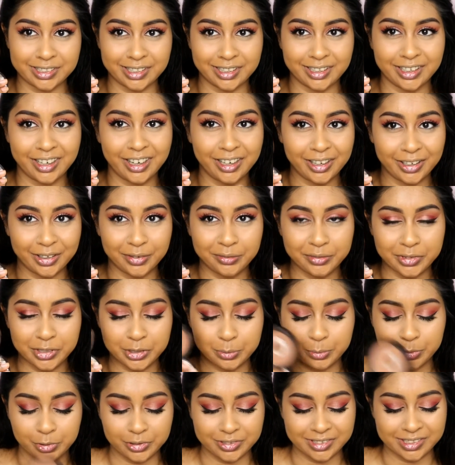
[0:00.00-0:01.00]
I love this
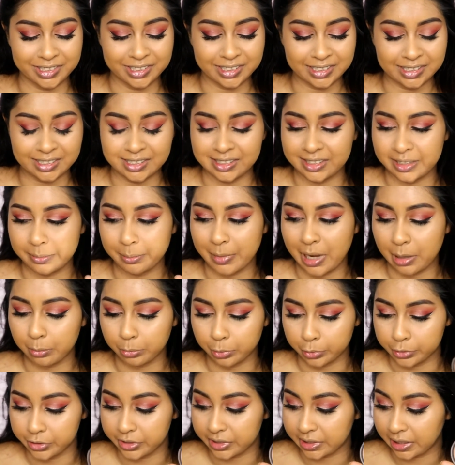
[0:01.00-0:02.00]
bronzer. This is the matte
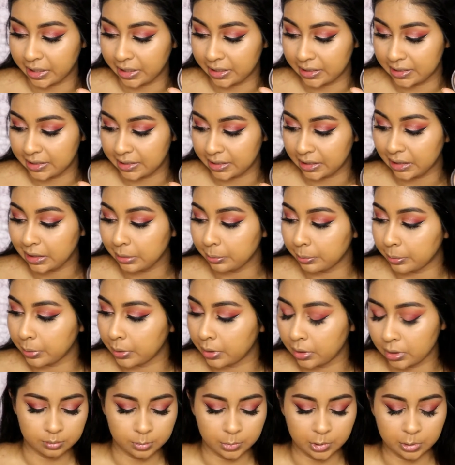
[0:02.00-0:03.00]
bronzer in Deep
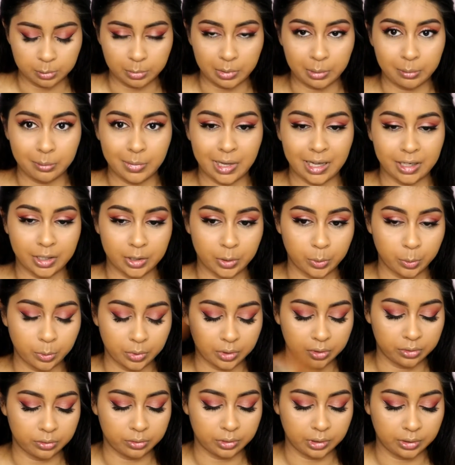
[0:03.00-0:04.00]
with my MAC
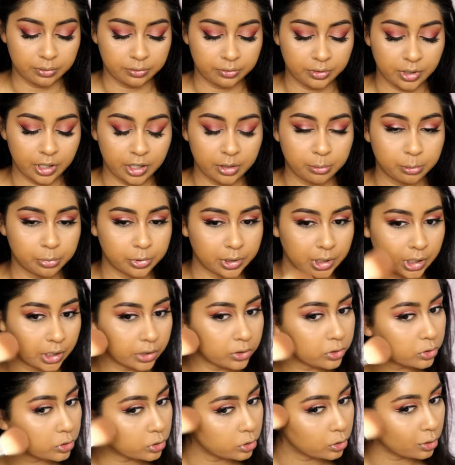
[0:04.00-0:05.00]
135
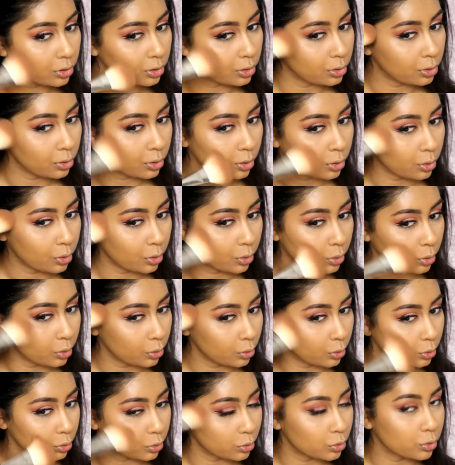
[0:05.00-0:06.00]
brush.
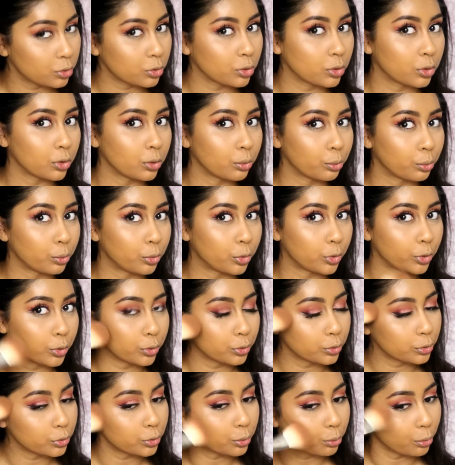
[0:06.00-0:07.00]
Just going to
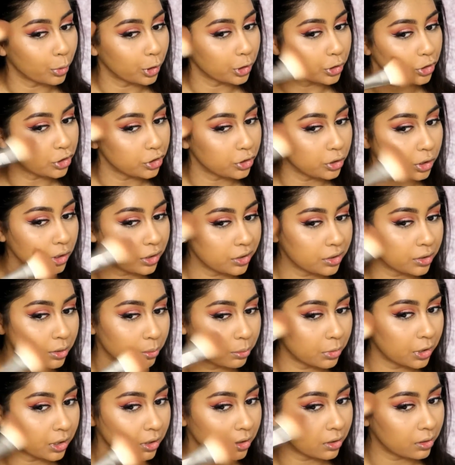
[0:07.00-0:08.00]
bronze my cheeks a
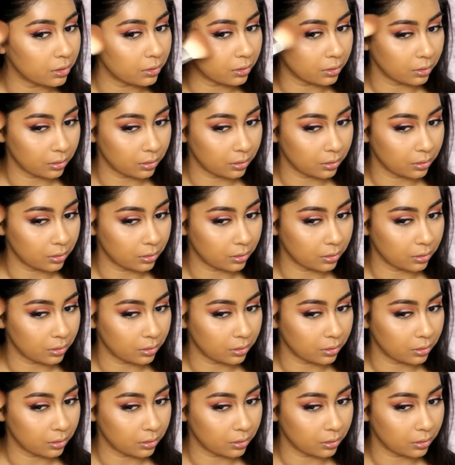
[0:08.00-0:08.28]
bit.